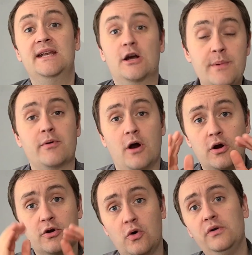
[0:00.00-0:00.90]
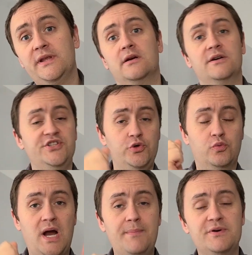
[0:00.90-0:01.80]
Now remember, our goal here is to
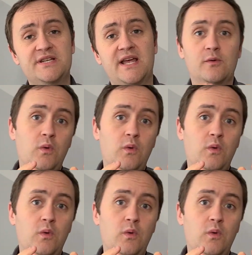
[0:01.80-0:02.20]
represent